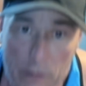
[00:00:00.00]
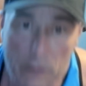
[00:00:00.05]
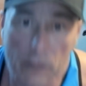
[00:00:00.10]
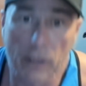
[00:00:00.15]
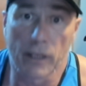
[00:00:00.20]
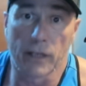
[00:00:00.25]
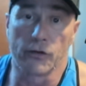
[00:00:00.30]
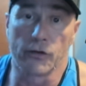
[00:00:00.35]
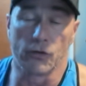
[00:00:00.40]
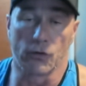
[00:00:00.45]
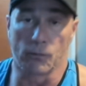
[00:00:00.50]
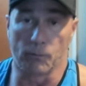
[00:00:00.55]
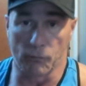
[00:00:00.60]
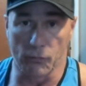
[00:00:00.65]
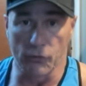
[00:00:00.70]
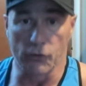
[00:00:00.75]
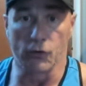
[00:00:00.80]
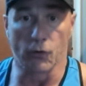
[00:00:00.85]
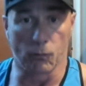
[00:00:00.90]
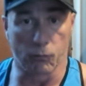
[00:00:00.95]

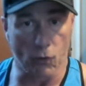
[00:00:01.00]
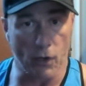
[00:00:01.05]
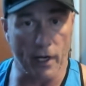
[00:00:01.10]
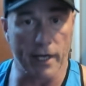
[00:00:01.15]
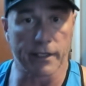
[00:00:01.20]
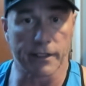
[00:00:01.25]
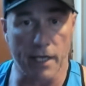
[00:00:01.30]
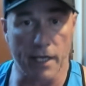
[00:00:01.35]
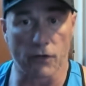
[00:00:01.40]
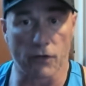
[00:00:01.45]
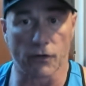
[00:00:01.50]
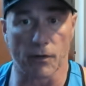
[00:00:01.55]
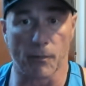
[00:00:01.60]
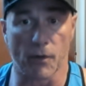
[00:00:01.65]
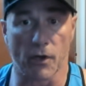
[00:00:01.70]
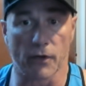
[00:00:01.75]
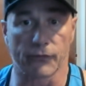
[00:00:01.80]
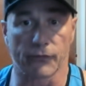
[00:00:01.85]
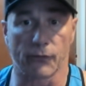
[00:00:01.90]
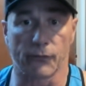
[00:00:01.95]
You'll break down the
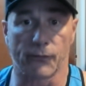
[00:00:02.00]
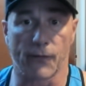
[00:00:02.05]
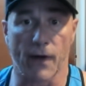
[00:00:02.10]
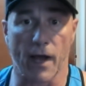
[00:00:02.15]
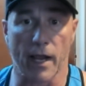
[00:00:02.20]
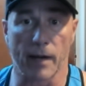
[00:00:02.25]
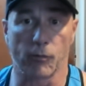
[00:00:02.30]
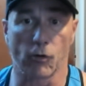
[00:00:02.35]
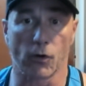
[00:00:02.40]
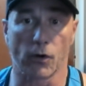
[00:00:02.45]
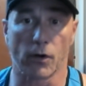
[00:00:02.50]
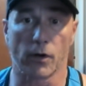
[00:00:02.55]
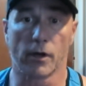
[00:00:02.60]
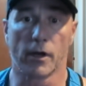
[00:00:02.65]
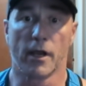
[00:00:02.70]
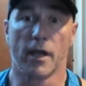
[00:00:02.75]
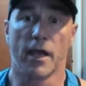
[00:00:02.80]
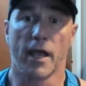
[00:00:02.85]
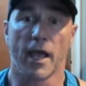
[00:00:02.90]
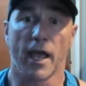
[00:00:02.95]
muscle fiber
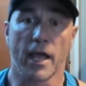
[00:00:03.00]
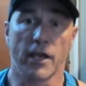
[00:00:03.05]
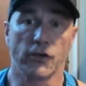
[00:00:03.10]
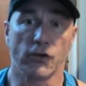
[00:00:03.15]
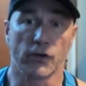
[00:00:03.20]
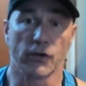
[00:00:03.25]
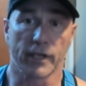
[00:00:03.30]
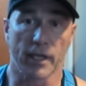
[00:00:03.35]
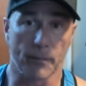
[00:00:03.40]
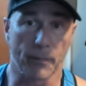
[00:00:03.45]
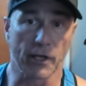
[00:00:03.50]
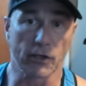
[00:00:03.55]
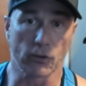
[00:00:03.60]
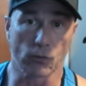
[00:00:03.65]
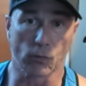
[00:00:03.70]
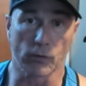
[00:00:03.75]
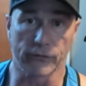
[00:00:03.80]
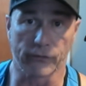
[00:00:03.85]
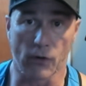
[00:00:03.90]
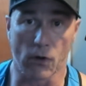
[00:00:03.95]
and you'll get better
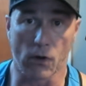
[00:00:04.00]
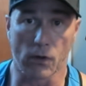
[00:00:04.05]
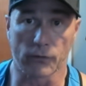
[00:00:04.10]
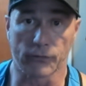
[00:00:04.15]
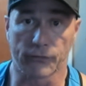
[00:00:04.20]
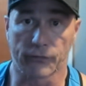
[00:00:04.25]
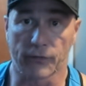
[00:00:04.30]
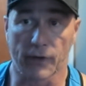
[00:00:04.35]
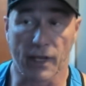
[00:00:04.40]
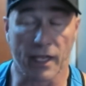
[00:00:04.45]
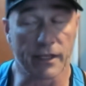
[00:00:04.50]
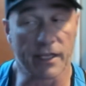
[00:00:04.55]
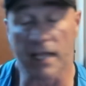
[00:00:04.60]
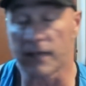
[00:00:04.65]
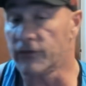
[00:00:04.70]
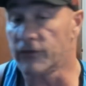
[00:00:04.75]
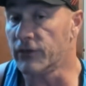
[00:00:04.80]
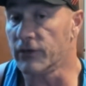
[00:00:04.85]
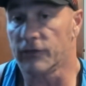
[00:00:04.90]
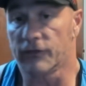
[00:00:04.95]
results. And
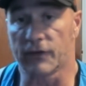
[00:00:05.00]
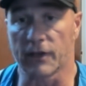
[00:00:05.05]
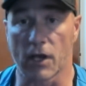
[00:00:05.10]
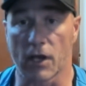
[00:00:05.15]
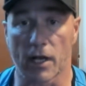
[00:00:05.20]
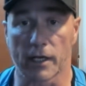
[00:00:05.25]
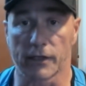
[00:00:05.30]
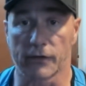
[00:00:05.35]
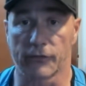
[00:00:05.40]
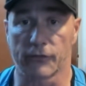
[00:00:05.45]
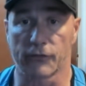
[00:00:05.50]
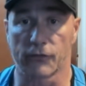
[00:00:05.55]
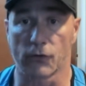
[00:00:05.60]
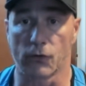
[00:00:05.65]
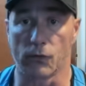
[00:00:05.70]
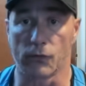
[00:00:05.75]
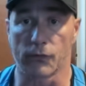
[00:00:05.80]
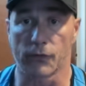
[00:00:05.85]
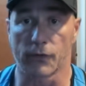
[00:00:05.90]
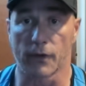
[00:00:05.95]
that's just the honest
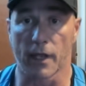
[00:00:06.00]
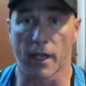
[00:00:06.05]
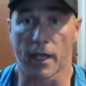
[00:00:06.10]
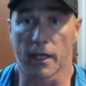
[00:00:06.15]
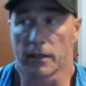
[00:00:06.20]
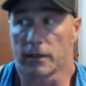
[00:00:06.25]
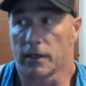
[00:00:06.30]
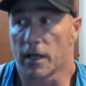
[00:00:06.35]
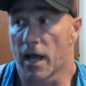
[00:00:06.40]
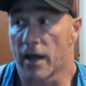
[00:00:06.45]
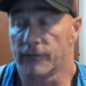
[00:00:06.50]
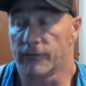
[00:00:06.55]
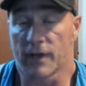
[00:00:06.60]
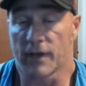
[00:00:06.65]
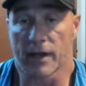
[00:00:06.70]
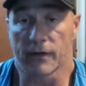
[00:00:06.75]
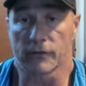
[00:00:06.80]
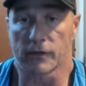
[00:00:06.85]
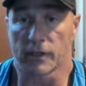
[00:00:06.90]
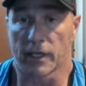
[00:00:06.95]
truth. And I've
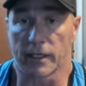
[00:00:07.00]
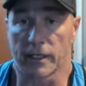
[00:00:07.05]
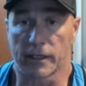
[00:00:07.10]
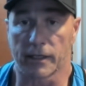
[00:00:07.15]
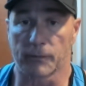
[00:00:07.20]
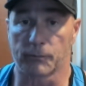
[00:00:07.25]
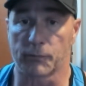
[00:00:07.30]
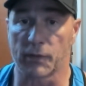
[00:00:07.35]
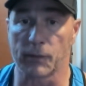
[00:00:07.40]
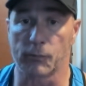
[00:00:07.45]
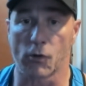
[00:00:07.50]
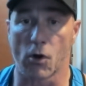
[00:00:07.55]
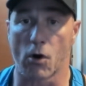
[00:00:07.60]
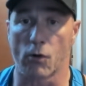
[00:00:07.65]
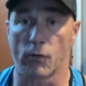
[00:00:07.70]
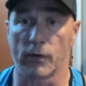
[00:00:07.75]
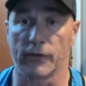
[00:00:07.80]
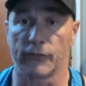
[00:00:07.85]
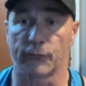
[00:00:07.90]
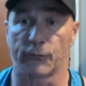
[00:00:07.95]
never, like, people
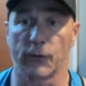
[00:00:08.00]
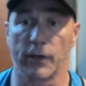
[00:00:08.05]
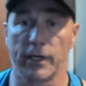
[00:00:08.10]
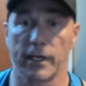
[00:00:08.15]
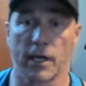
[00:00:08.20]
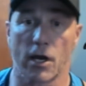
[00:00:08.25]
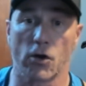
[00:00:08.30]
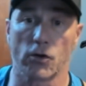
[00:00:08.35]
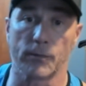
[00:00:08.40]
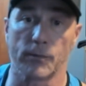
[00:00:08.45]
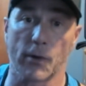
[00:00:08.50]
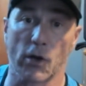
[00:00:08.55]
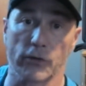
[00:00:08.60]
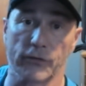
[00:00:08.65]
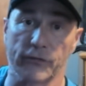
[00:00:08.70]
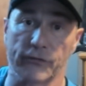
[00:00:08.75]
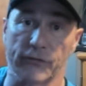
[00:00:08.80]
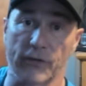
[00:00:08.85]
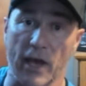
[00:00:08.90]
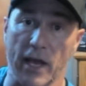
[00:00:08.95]
always freak out about the
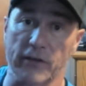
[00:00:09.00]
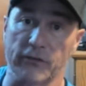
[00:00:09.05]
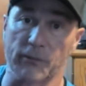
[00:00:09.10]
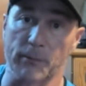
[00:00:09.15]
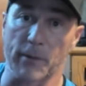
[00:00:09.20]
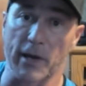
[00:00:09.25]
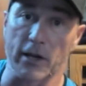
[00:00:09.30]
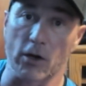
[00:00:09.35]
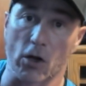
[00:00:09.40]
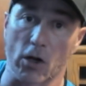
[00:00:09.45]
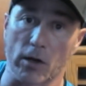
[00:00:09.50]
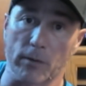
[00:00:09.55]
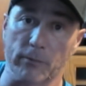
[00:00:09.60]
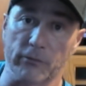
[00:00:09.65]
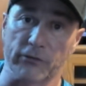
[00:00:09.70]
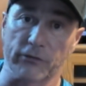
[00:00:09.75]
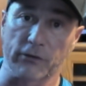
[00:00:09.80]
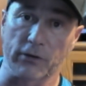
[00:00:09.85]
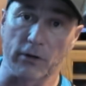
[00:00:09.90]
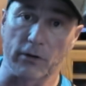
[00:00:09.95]
size of my
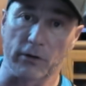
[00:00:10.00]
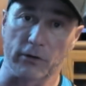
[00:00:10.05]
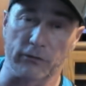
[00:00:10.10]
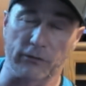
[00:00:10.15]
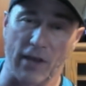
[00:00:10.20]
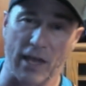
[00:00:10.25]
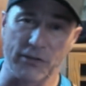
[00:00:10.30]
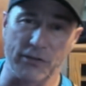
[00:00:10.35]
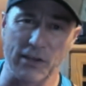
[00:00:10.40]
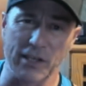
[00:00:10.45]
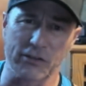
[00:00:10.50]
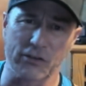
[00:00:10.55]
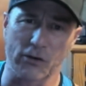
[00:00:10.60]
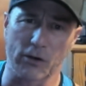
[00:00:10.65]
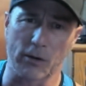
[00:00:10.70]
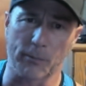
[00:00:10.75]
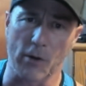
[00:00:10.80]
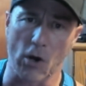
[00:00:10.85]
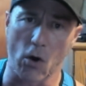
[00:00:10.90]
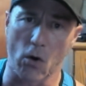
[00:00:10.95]
arms because I think they're
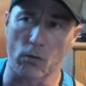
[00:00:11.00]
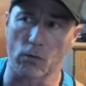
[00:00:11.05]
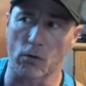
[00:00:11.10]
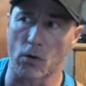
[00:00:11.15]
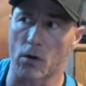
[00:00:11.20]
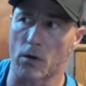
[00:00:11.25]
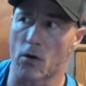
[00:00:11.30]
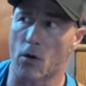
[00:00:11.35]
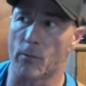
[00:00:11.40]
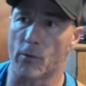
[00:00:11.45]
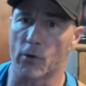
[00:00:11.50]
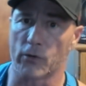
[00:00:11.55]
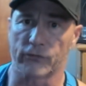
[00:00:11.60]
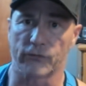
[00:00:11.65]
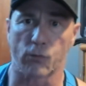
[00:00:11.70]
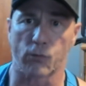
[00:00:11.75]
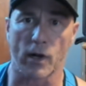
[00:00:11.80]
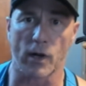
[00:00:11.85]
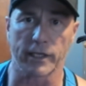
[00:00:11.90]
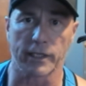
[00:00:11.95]
about almost
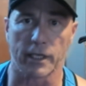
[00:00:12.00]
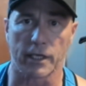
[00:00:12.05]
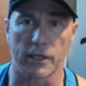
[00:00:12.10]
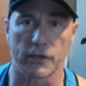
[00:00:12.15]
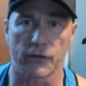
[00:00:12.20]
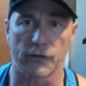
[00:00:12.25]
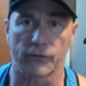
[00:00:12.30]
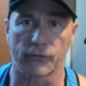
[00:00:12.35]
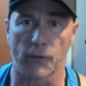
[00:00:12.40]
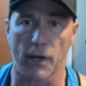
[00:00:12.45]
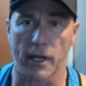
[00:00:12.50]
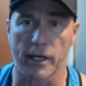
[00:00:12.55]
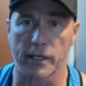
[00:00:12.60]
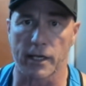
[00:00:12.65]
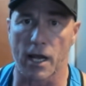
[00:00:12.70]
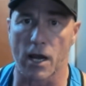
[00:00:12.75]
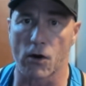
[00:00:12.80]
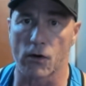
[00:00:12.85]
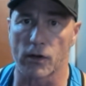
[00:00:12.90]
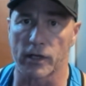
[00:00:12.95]
20 inches right
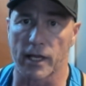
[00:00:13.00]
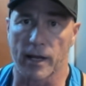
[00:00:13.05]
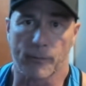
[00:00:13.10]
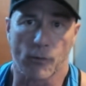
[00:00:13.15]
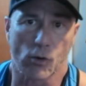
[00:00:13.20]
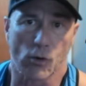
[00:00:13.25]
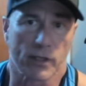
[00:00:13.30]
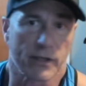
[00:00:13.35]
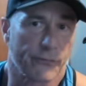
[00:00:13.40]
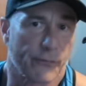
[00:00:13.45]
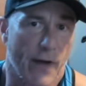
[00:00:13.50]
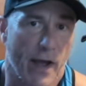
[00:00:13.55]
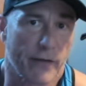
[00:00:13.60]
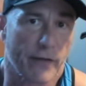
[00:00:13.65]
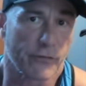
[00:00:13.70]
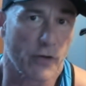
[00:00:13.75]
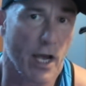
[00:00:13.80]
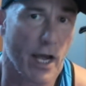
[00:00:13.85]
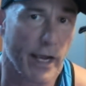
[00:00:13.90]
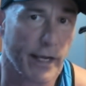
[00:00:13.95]
now, and I'm only
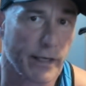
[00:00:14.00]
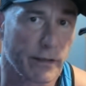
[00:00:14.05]
5'9".